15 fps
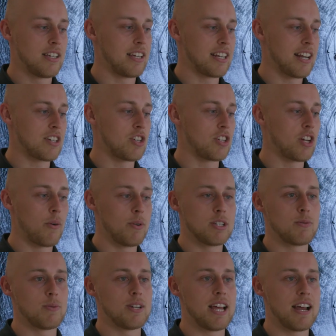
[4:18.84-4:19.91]
You can actually go
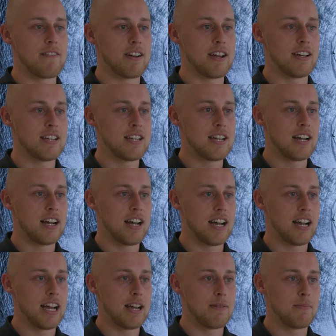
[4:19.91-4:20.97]
into an area
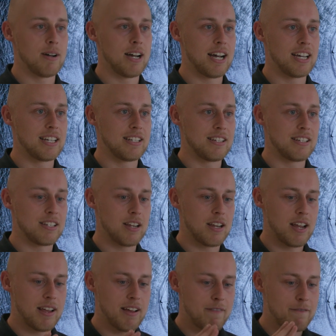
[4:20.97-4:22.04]
um, and
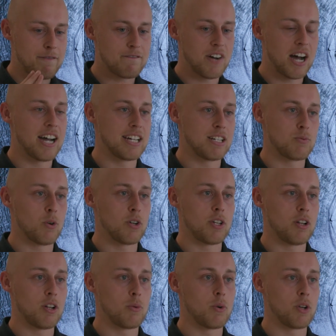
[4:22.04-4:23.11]
find what
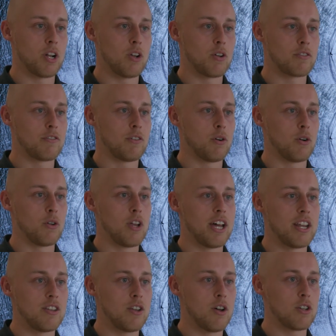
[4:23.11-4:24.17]
you want to look for
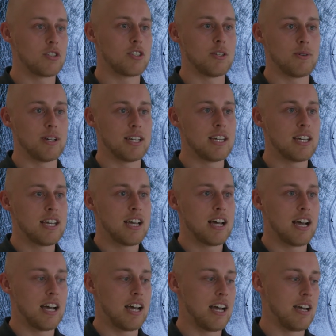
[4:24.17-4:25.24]
and not do it
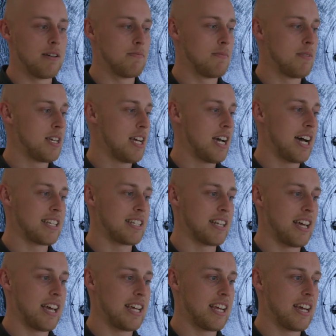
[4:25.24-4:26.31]
um, as
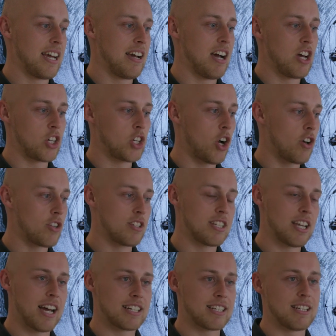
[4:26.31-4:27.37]
a, uh, a
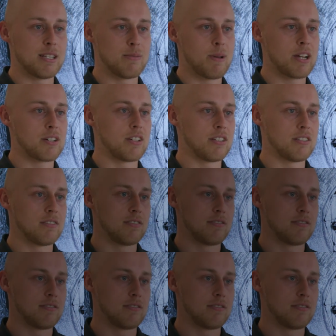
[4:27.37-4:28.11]
contact inspection.